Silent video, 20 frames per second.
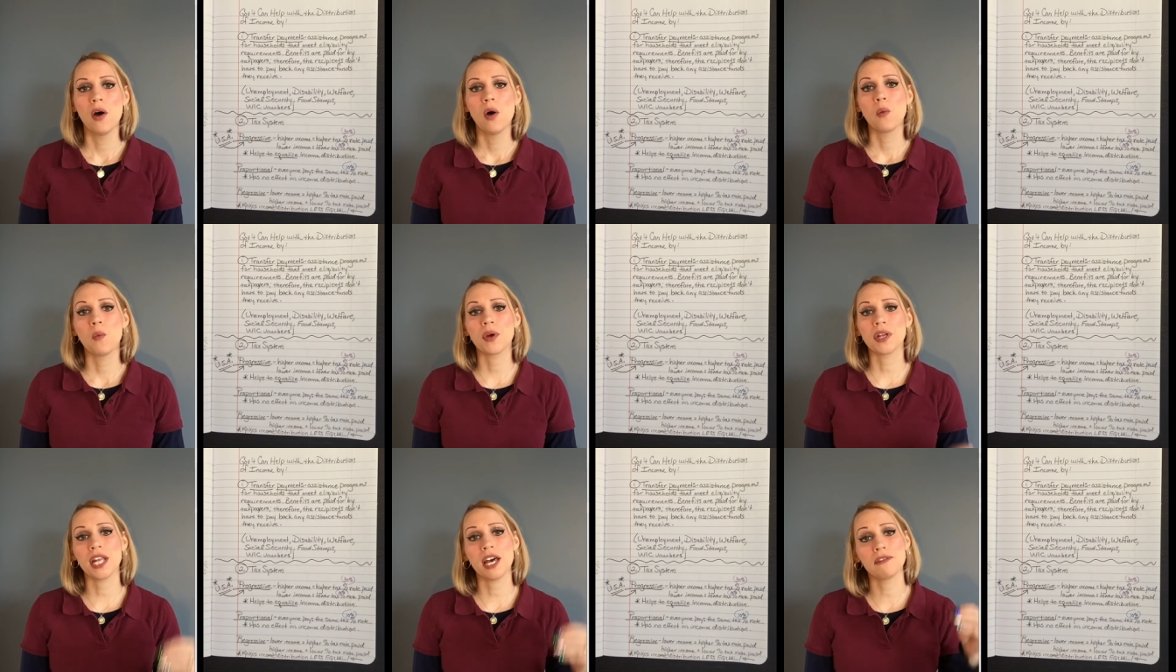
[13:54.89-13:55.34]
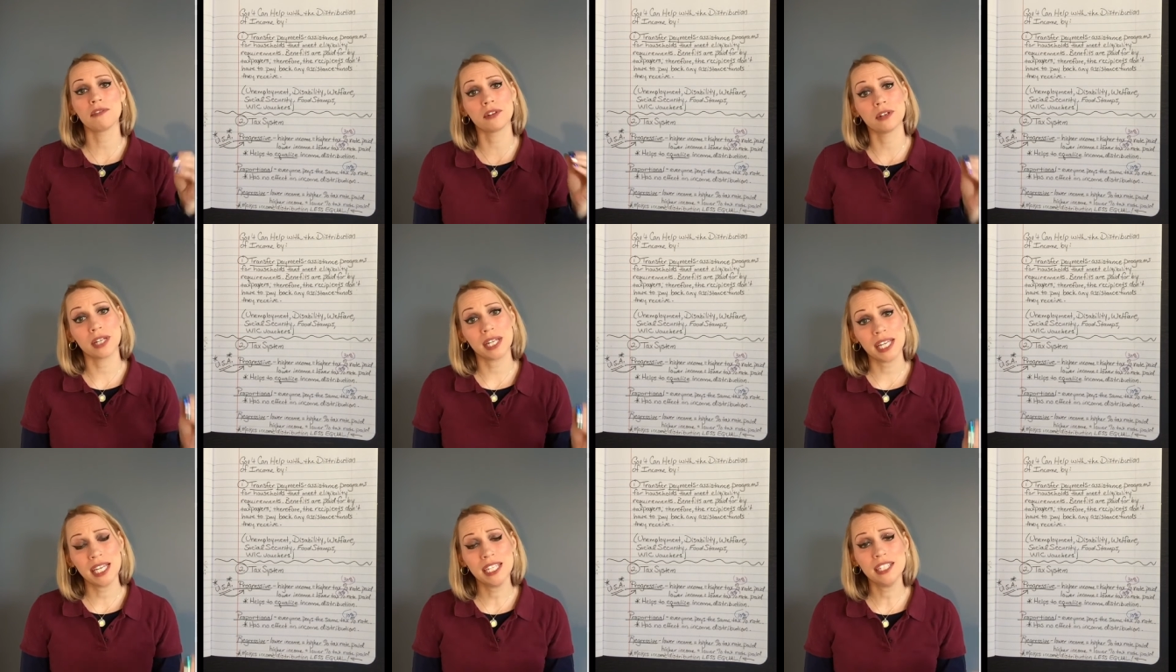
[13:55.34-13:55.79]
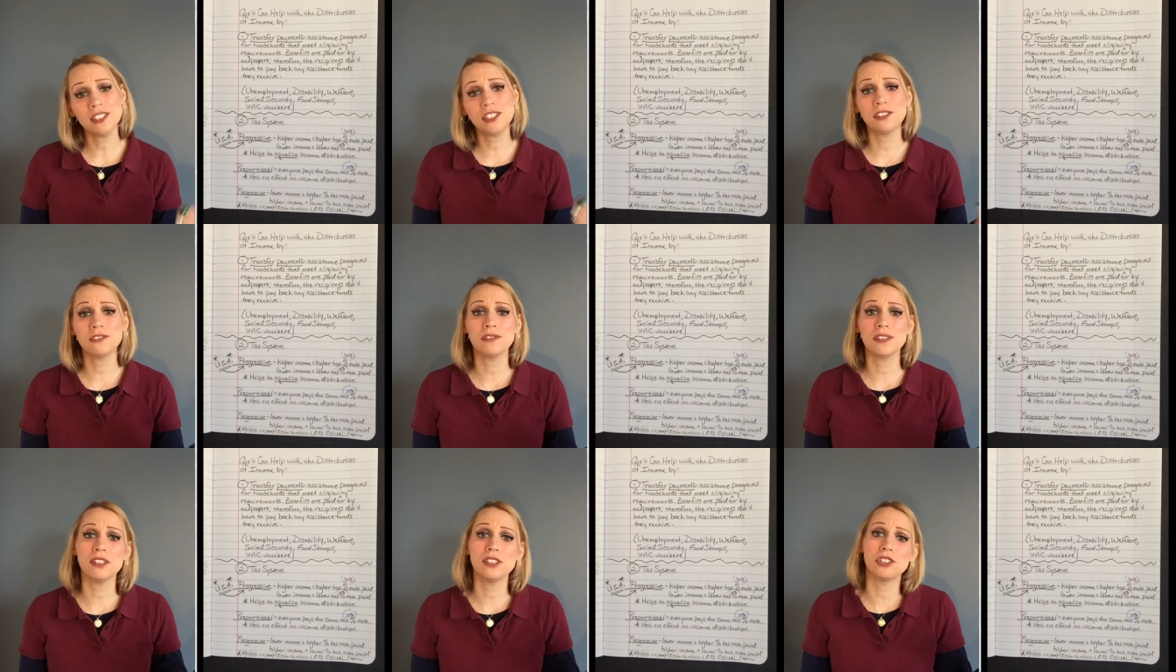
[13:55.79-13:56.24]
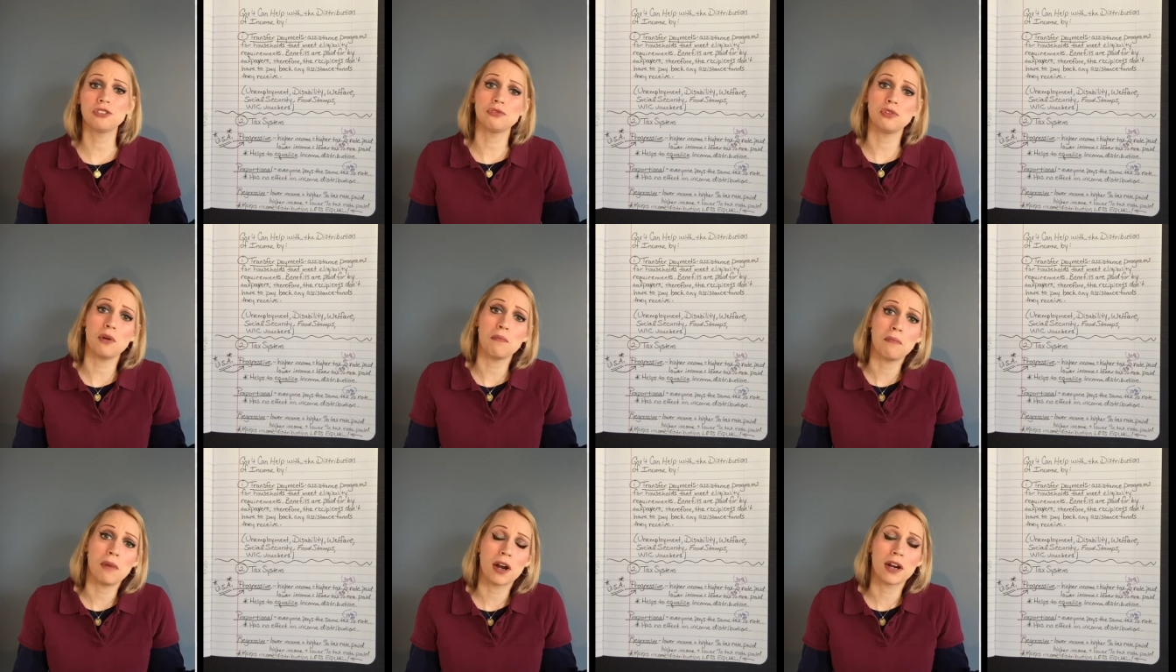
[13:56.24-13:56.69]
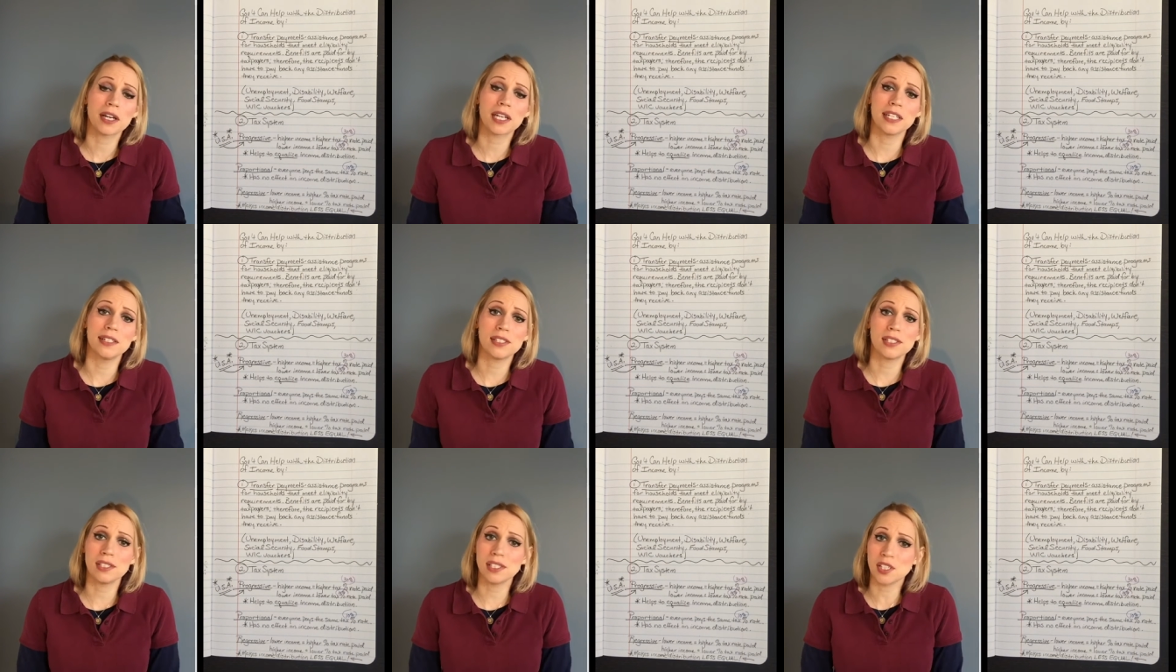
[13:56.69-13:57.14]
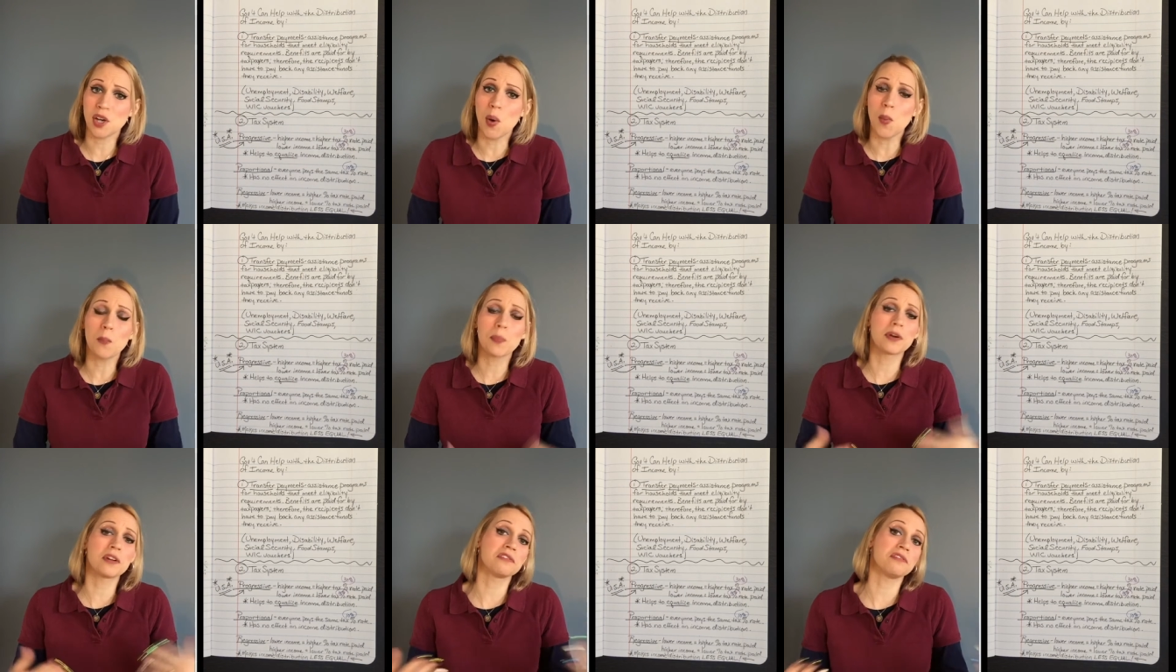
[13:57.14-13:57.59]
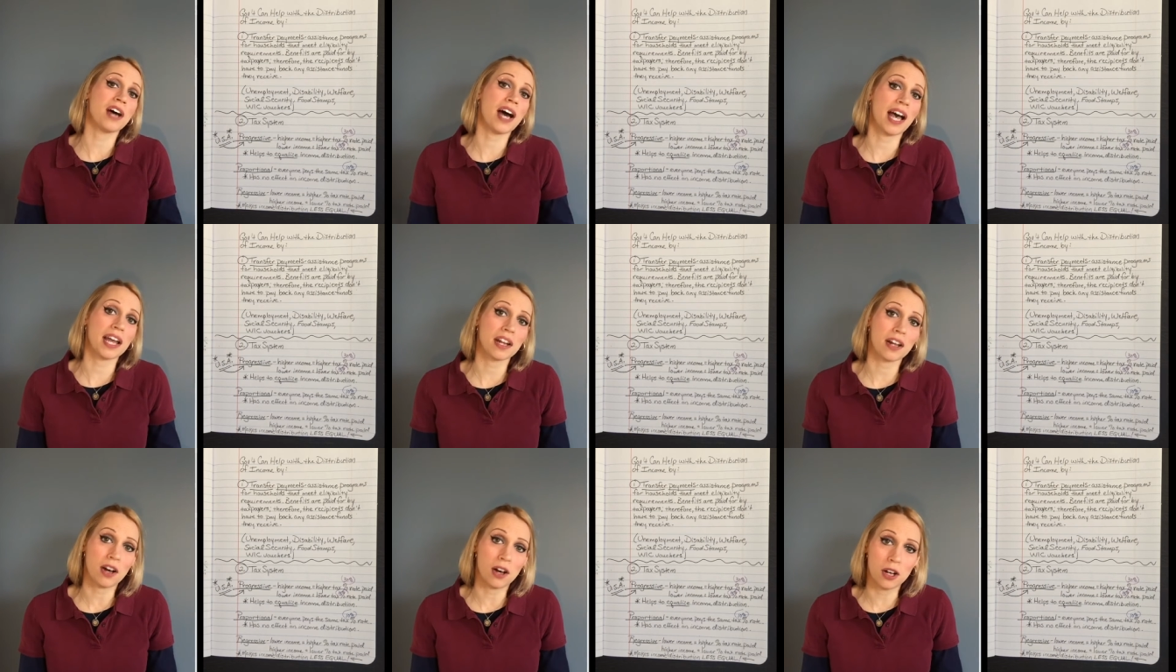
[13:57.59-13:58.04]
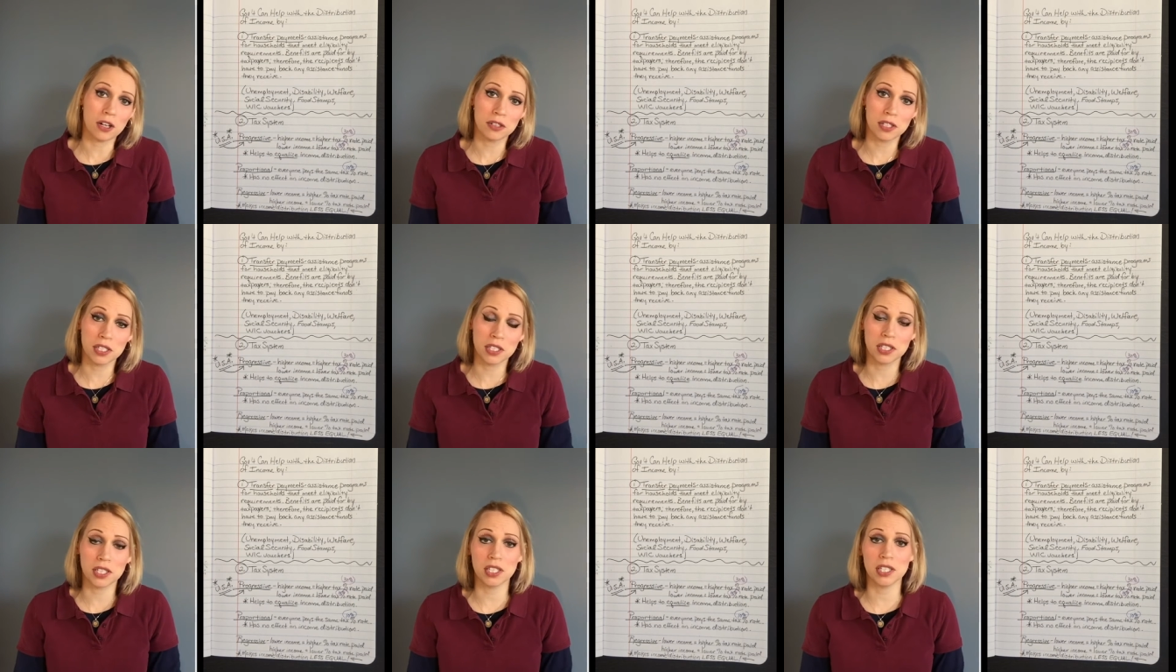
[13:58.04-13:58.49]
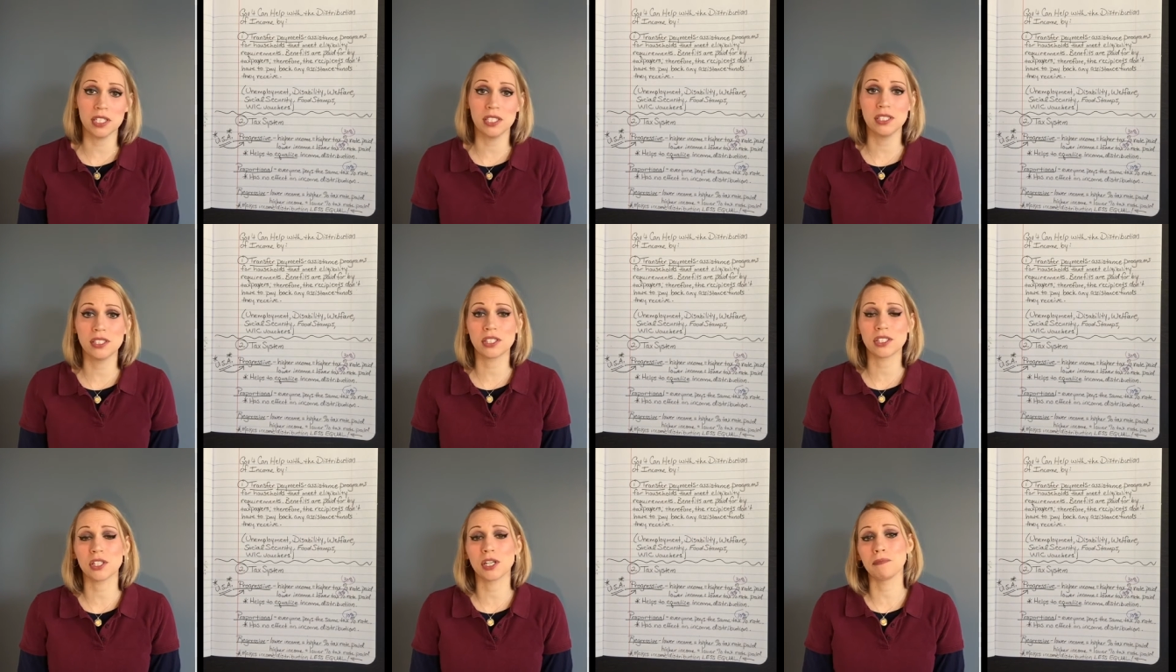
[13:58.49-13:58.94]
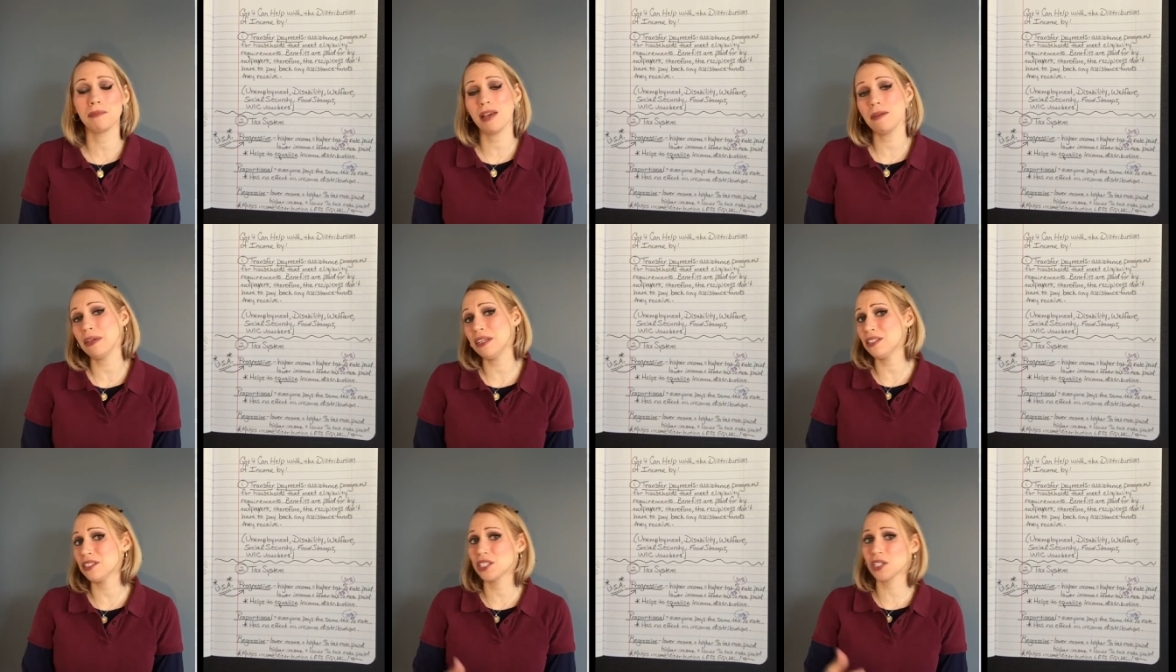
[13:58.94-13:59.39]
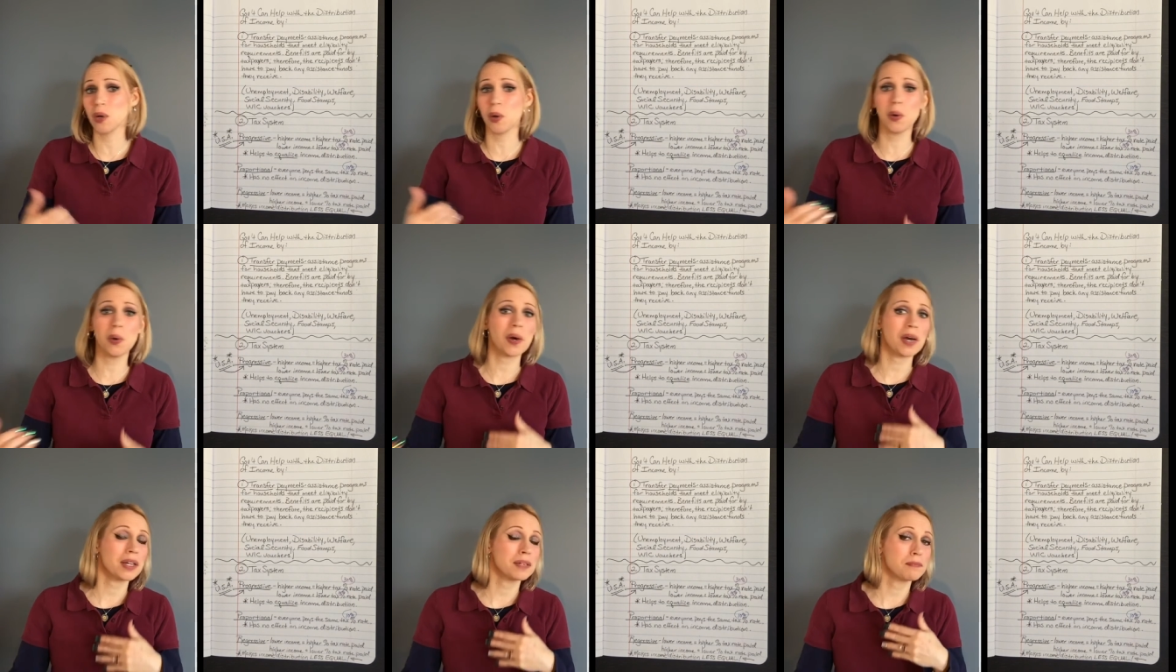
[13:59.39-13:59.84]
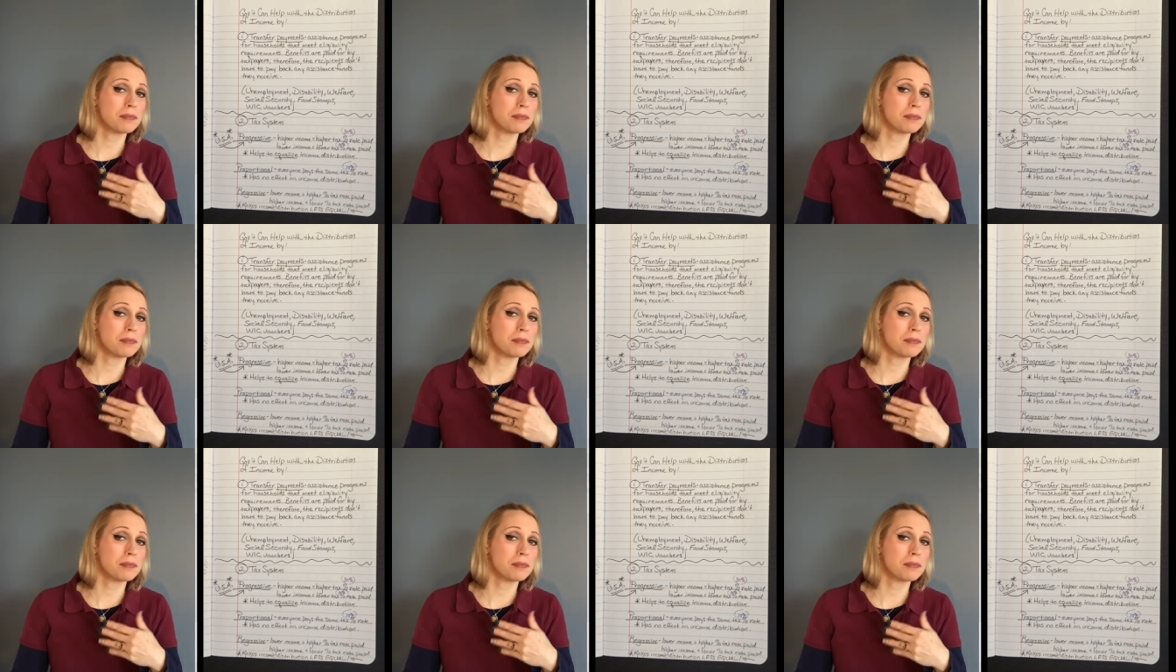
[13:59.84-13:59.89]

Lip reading: whenever individual markets don't provide all the goods or maybe don't